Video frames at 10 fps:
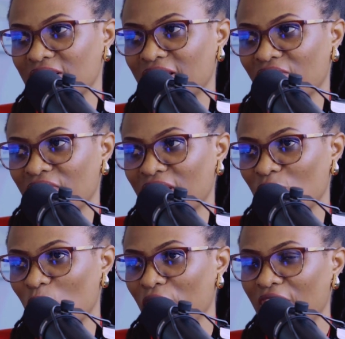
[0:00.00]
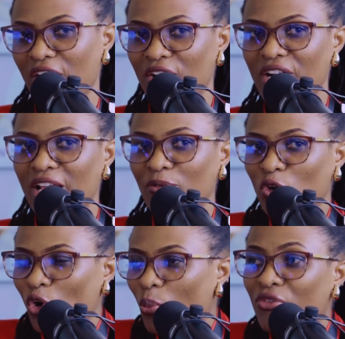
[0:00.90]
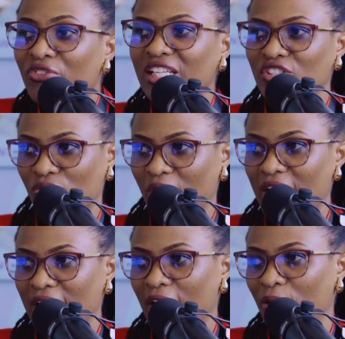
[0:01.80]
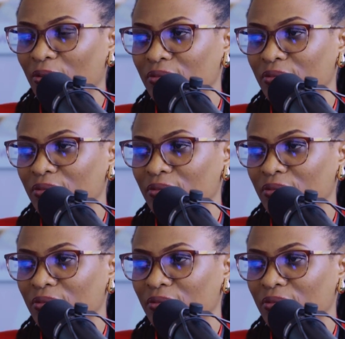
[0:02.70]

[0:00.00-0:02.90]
given that we are a global village right now?